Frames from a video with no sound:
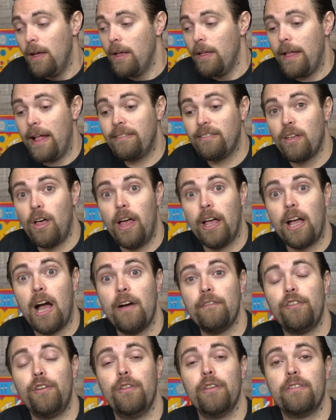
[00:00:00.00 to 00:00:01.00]
That's all I
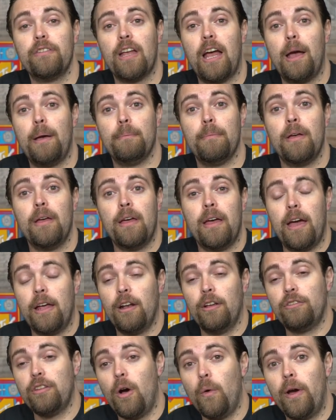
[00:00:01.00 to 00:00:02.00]
got for you this time, and
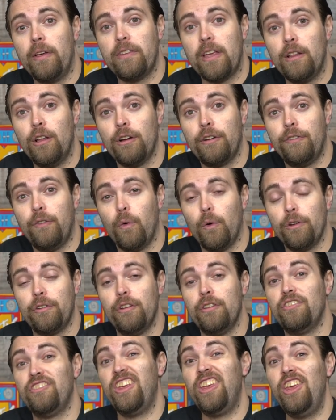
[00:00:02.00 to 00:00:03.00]
as always, I look forward
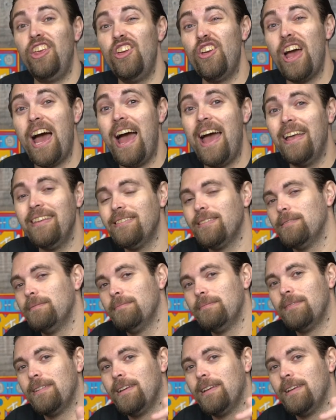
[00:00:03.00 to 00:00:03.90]
to seeing you guys